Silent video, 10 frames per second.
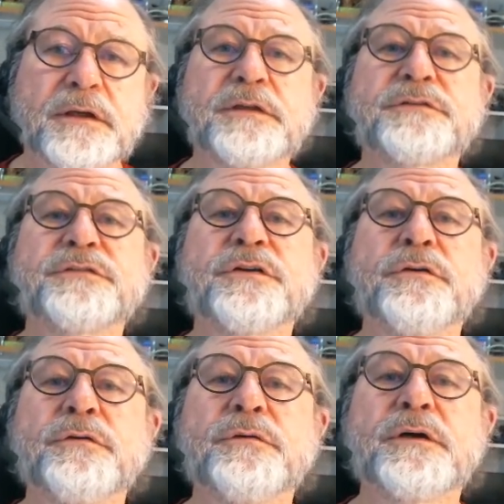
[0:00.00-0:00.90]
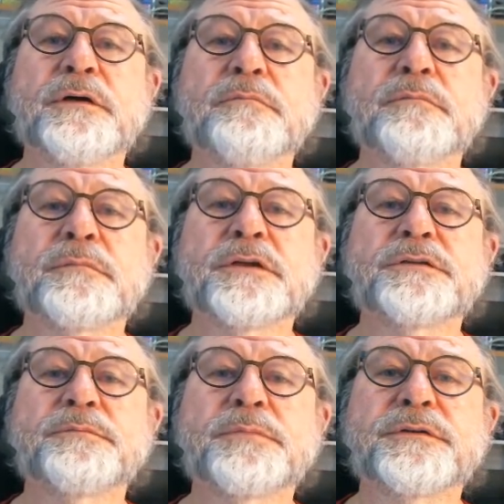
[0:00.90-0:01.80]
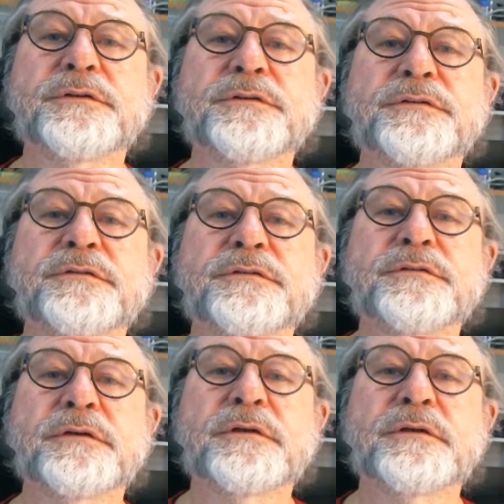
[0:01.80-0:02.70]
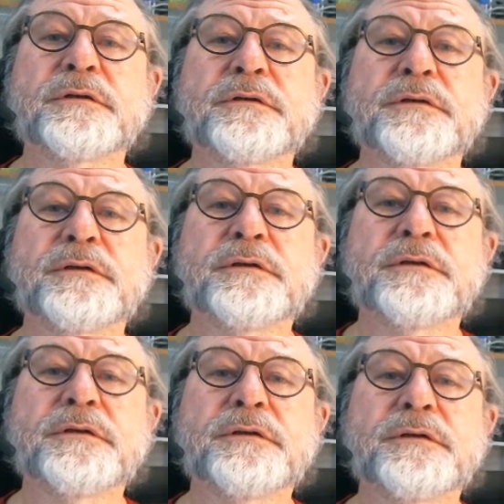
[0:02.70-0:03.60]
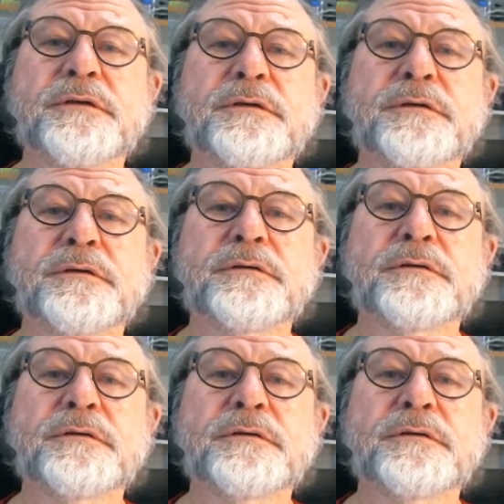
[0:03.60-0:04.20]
And so let's put this here.